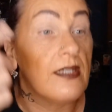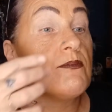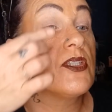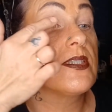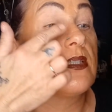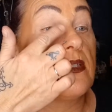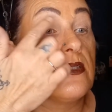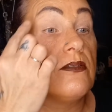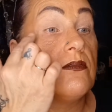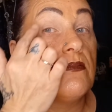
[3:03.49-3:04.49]
I'm just gonna
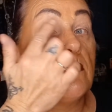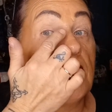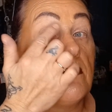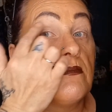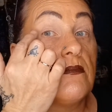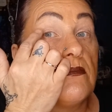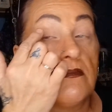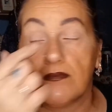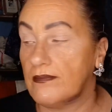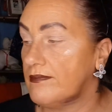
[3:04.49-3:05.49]
do,
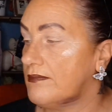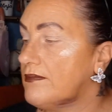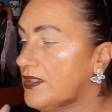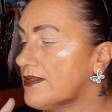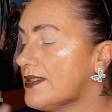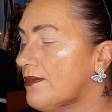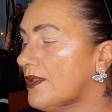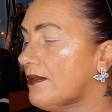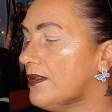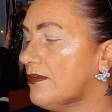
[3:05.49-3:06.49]
you'll see what
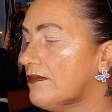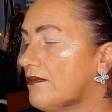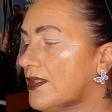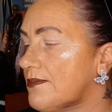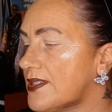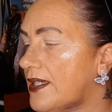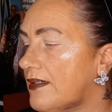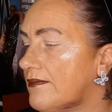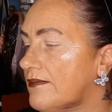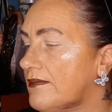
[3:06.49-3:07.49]
I'm doing, what I'm
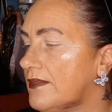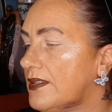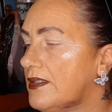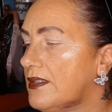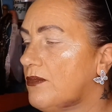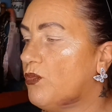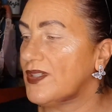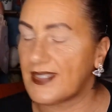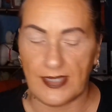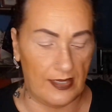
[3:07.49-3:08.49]
saying. We'll
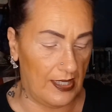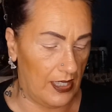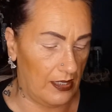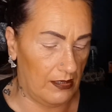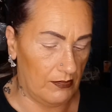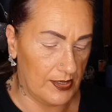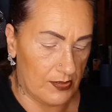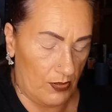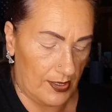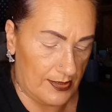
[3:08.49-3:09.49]
see how
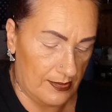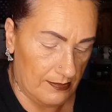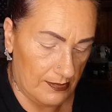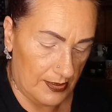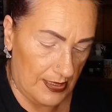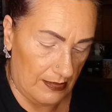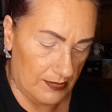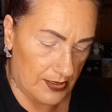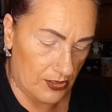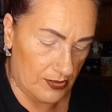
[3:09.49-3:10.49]
this works, how
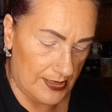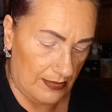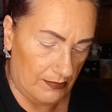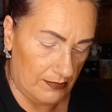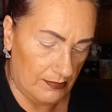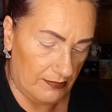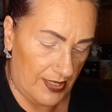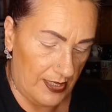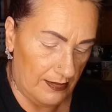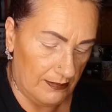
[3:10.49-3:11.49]
this turns out,
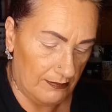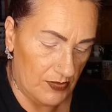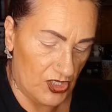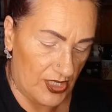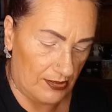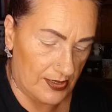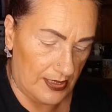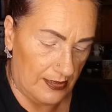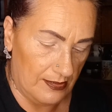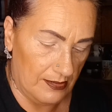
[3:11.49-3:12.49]
right? We shall
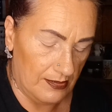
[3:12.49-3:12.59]
see.